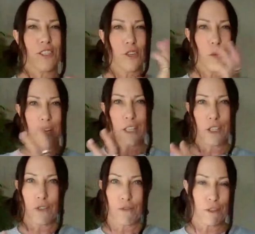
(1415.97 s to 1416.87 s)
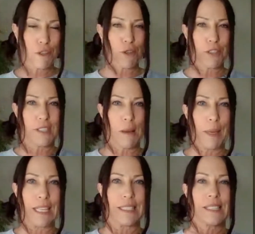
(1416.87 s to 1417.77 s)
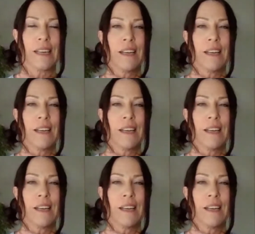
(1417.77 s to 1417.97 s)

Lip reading: Do you want to do virtual summits?